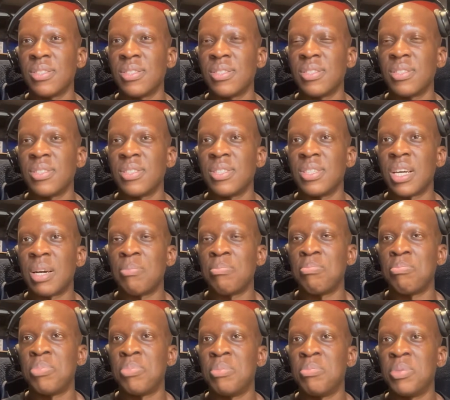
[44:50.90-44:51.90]
And
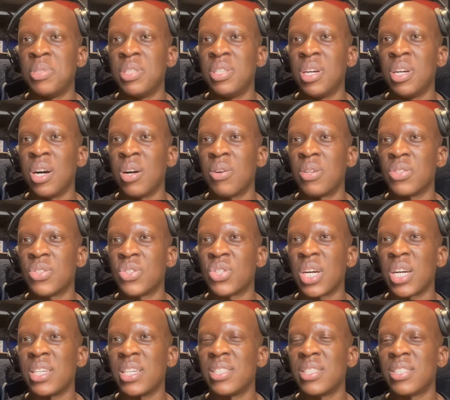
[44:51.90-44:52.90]
Habib Diarra
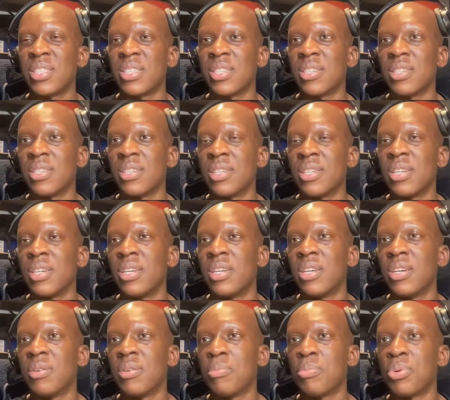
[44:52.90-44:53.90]
trying to
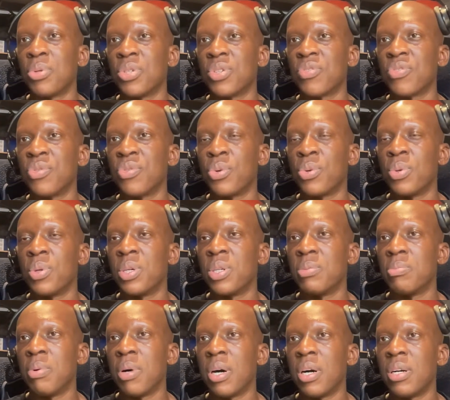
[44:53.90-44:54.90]
push
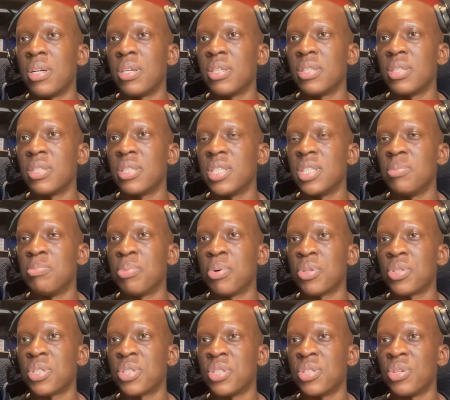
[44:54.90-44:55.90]
forward, but he
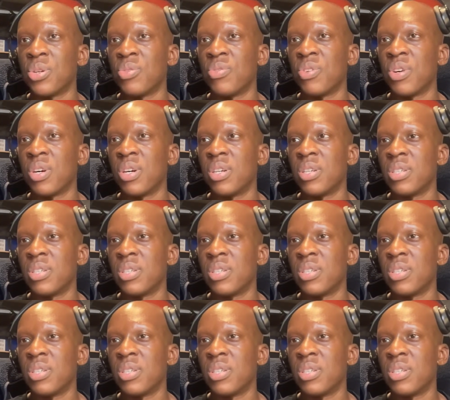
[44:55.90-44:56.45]
pushes over